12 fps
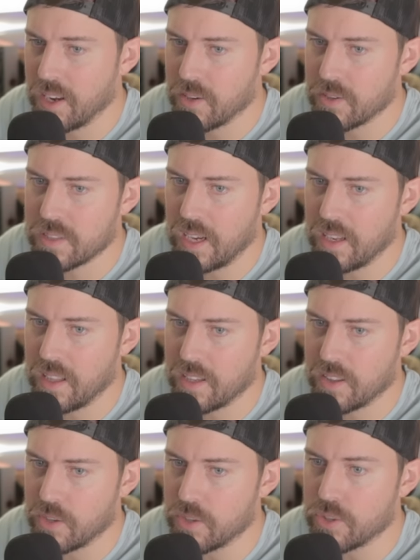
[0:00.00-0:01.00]
here's kind of
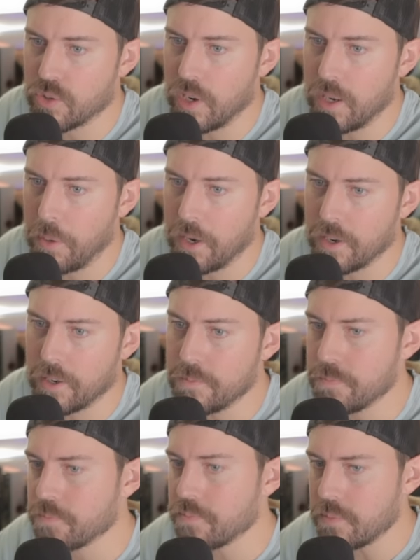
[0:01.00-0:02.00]
like their drapery